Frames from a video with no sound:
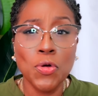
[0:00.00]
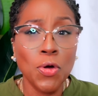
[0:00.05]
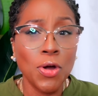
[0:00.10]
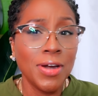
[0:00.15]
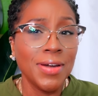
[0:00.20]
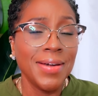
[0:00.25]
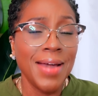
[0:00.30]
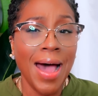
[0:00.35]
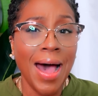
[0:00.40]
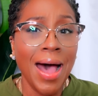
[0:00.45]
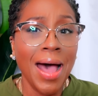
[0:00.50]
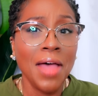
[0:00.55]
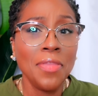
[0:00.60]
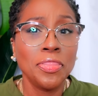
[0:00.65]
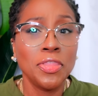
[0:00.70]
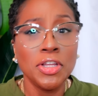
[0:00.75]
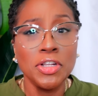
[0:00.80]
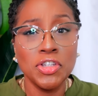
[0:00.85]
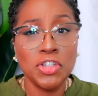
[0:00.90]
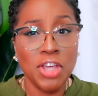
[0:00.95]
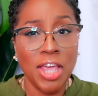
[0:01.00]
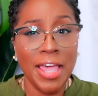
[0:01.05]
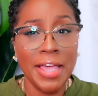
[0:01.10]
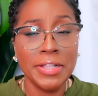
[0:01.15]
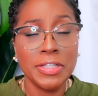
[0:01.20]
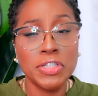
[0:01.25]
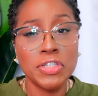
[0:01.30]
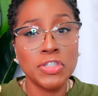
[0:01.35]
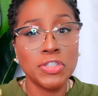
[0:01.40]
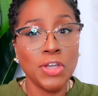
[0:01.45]
or not. The
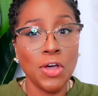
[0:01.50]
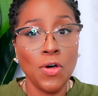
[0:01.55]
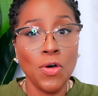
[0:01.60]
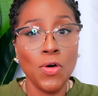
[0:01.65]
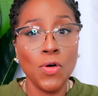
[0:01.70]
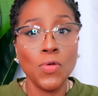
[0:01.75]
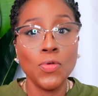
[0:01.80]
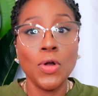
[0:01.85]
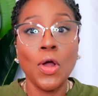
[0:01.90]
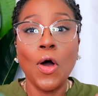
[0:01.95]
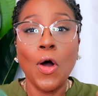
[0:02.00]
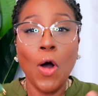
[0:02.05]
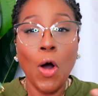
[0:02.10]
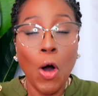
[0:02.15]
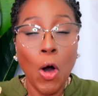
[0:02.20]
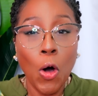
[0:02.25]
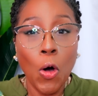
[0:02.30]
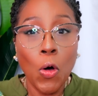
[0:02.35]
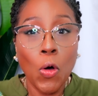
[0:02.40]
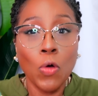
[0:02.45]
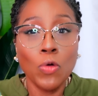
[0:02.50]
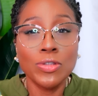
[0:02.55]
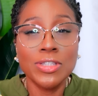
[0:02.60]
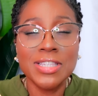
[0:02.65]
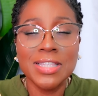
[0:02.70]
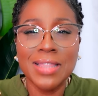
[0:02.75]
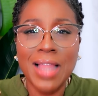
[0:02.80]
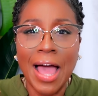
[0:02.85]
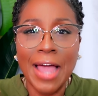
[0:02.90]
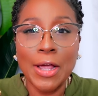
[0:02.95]
jade stone
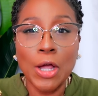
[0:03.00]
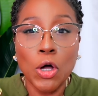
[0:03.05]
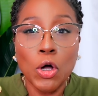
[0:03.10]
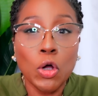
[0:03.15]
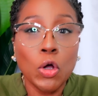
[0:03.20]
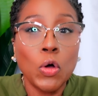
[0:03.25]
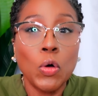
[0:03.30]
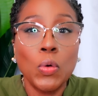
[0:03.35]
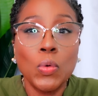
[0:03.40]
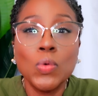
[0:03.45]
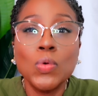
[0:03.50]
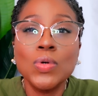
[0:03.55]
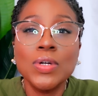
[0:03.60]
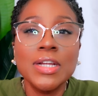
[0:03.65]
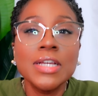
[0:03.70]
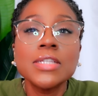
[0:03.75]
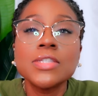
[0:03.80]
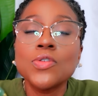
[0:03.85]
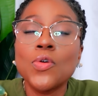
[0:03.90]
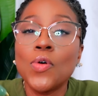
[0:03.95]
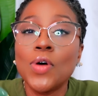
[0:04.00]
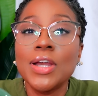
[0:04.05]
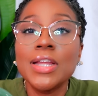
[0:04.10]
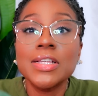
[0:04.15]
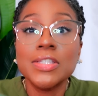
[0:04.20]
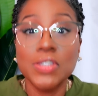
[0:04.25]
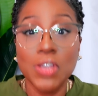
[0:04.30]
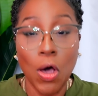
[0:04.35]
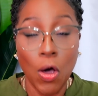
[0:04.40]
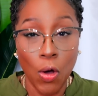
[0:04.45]
holds like a coolness on
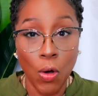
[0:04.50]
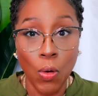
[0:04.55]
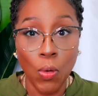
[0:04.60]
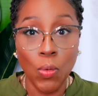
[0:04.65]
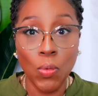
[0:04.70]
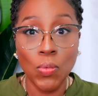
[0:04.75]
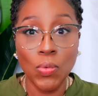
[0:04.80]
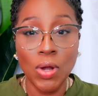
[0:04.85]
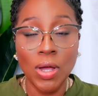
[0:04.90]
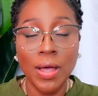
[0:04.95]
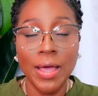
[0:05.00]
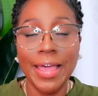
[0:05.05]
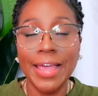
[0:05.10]
its own.